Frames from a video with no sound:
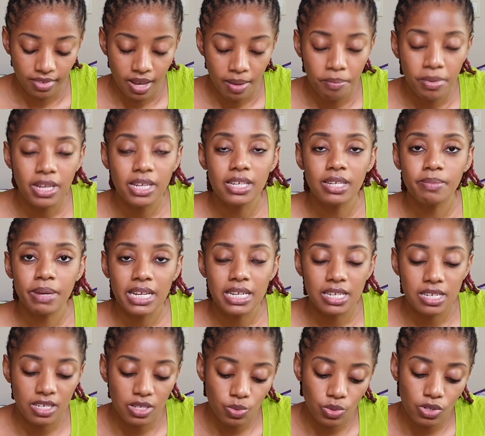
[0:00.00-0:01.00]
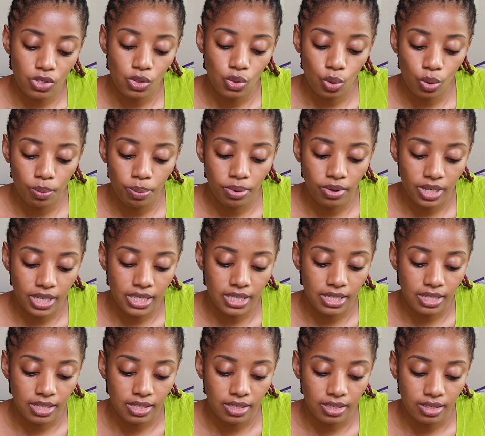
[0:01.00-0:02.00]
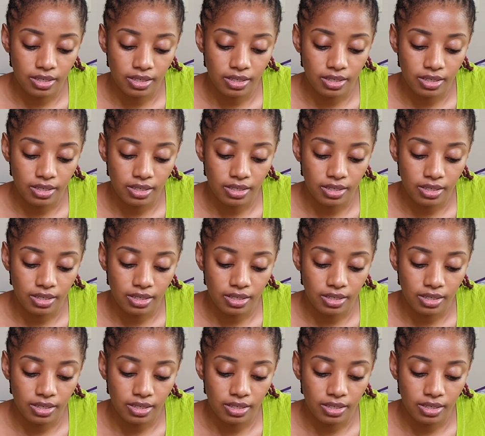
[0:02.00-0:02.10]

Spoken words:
Man, my knees were so pointy.